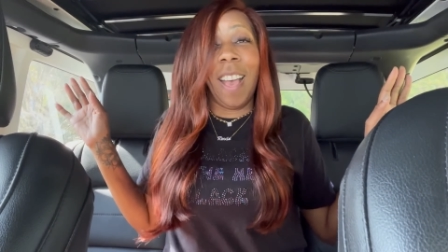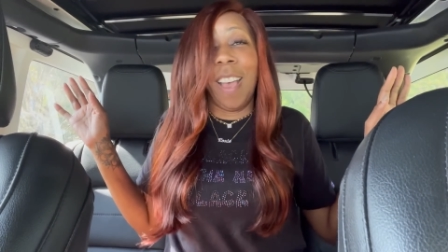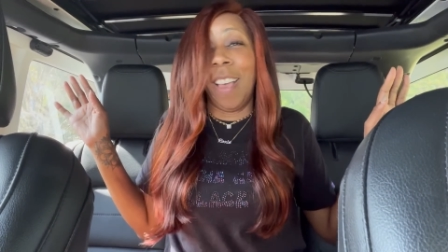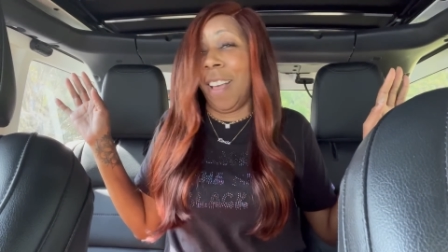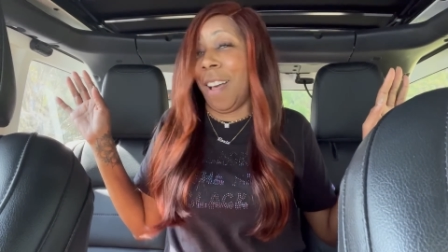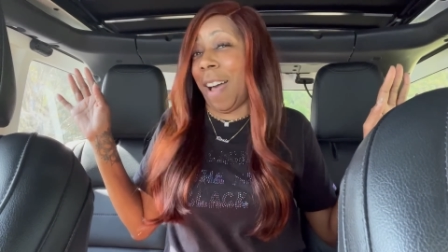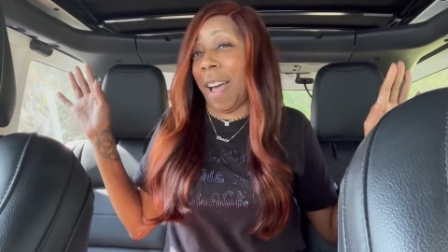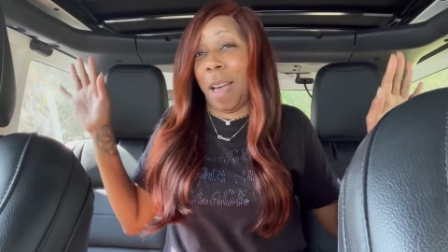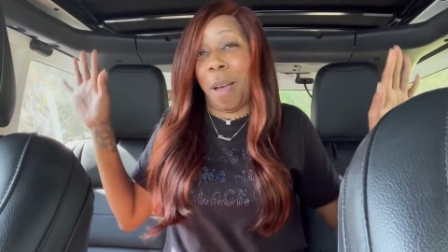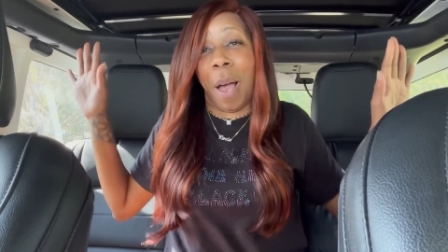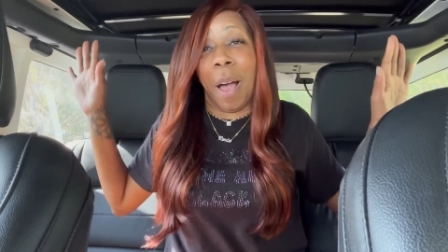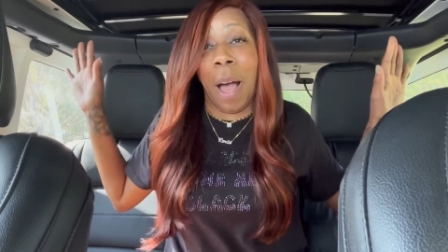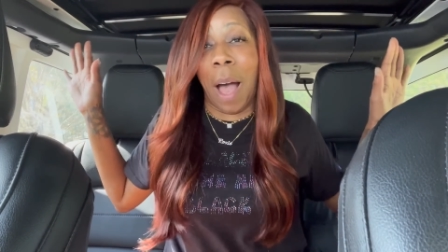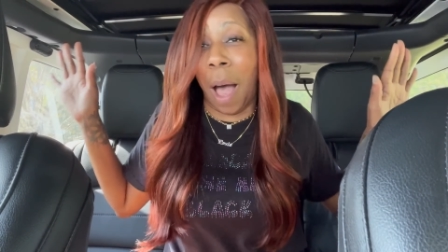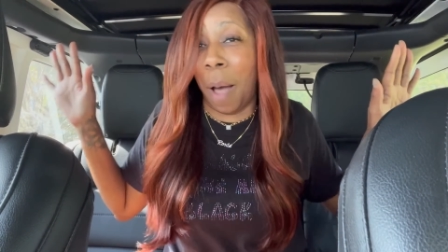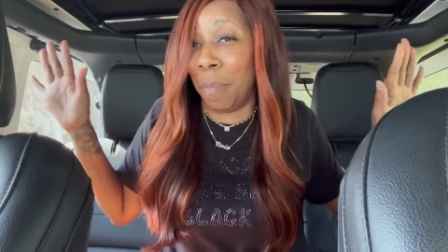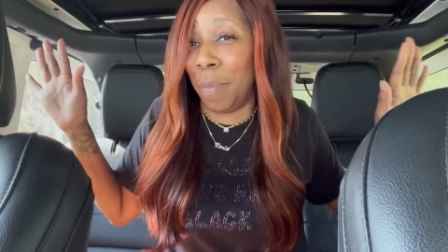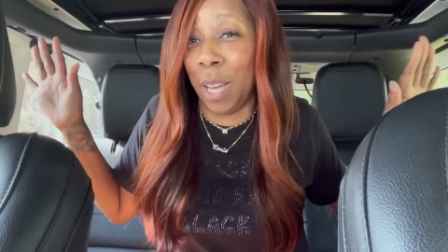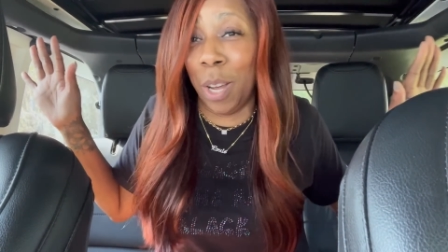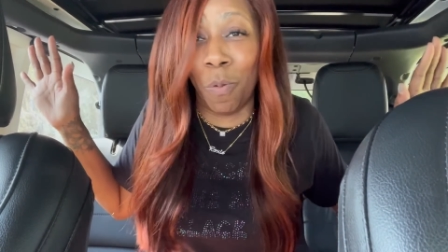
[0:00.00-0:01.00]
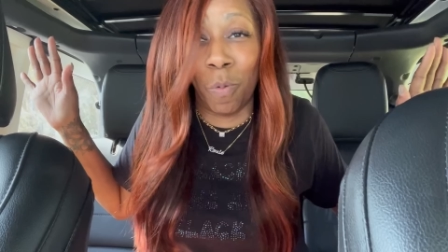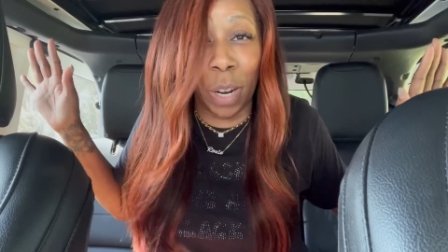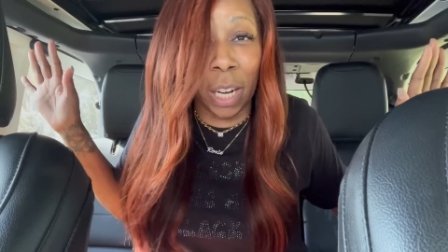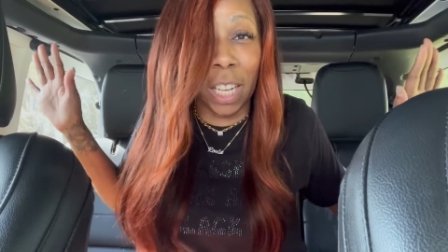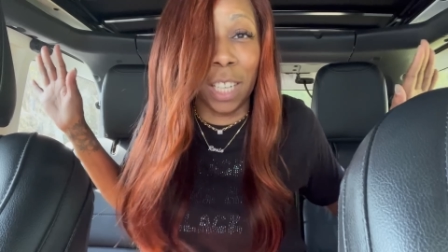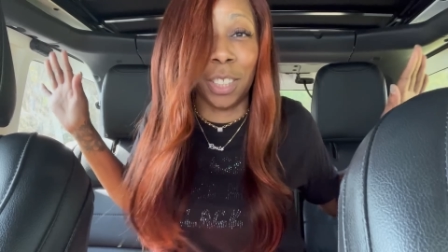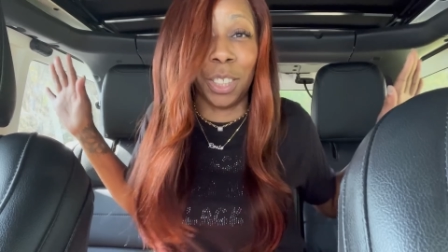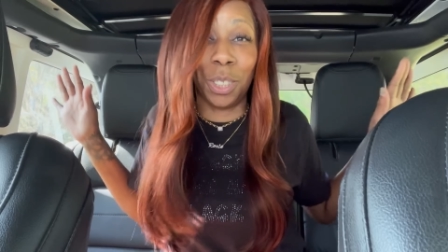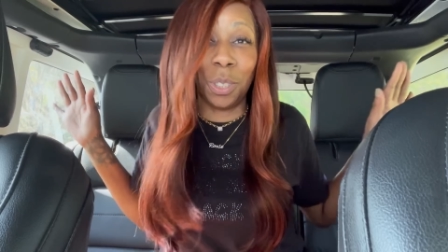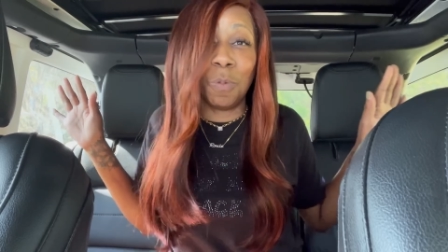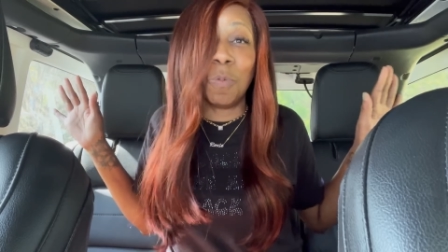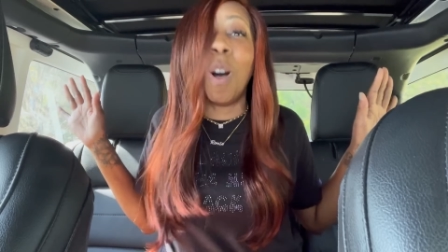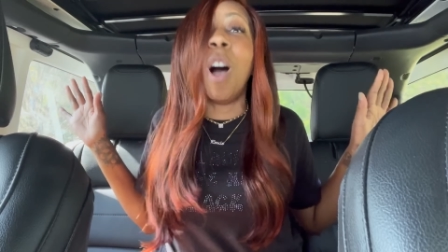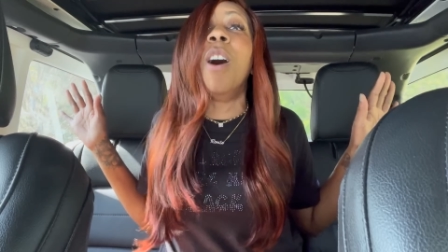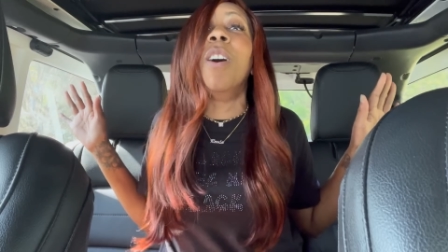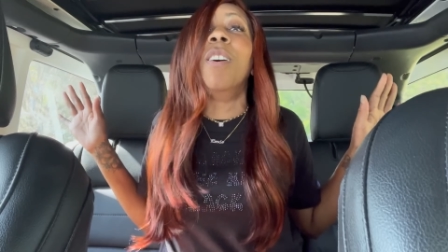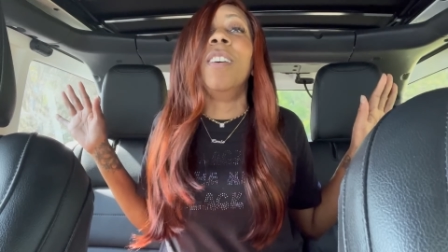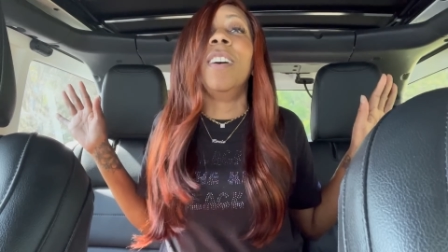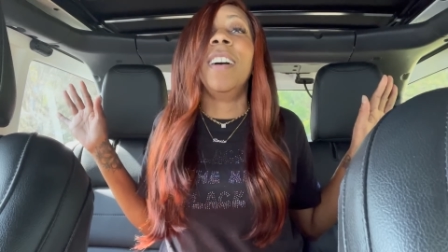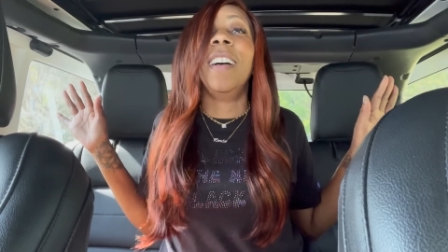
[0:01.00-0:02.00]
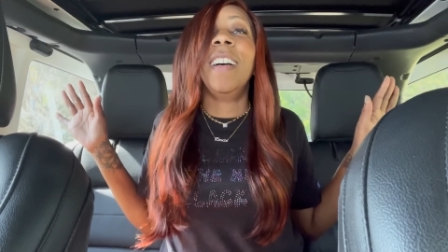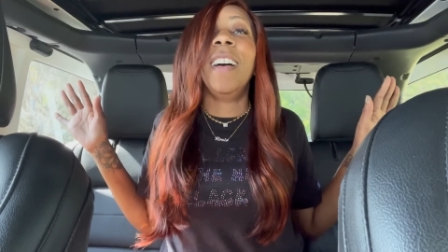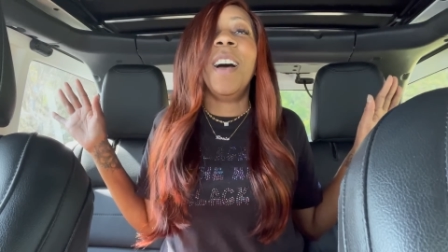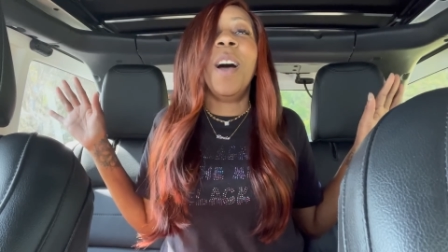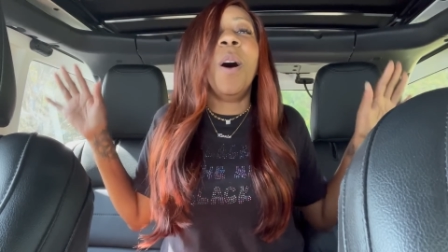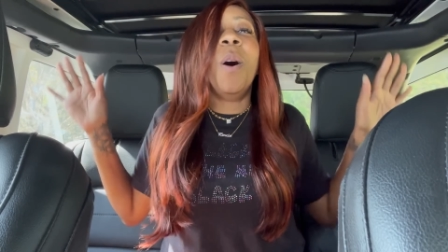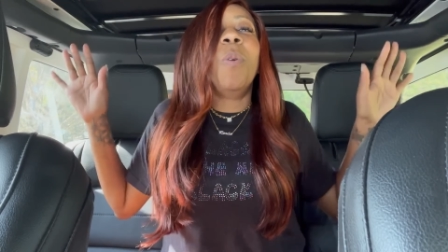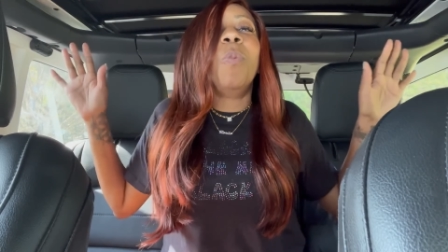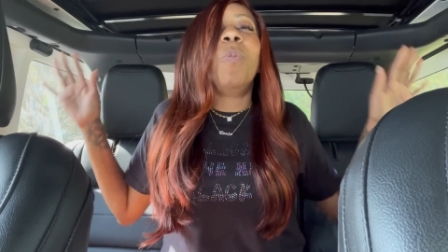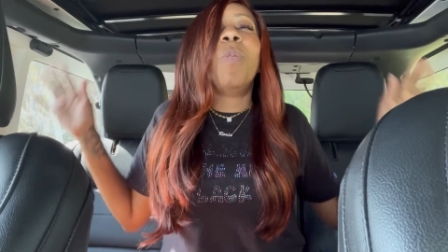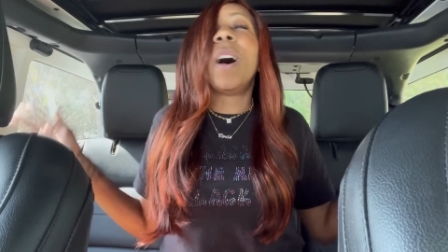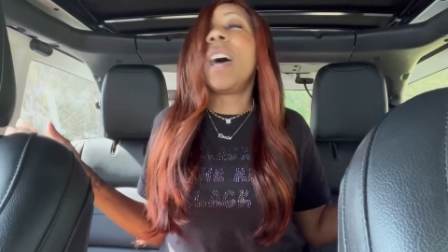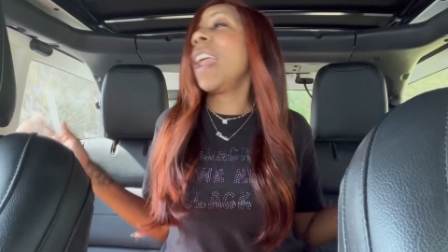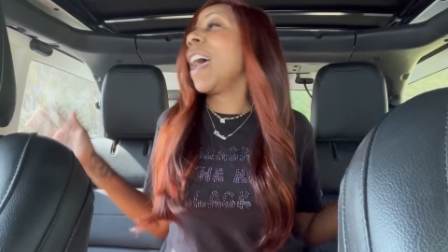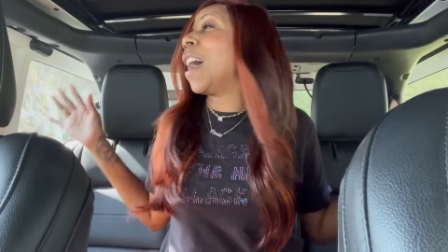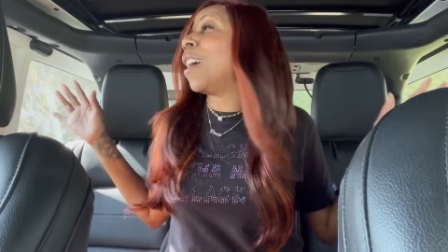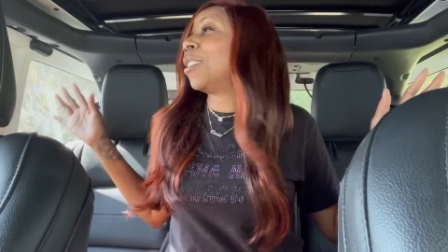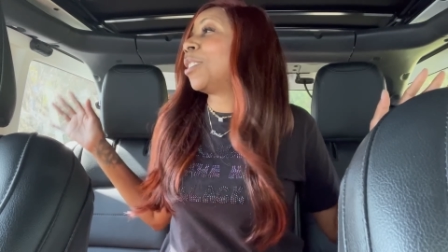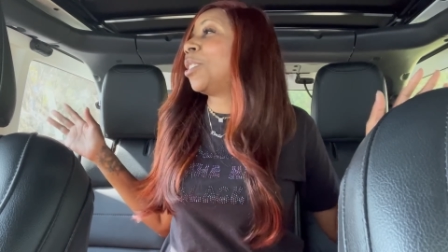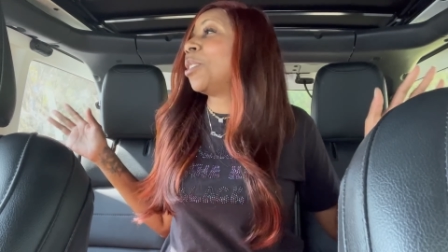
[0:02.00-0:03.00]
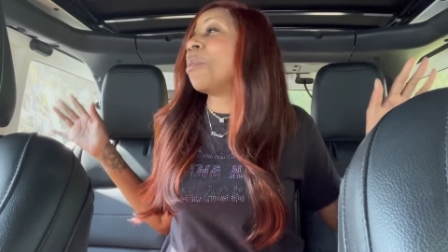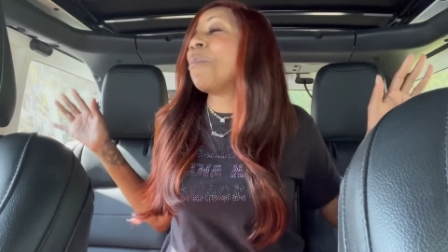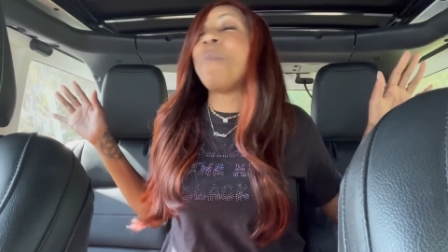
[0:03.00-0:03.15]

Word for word: I mean, what else you want? What else you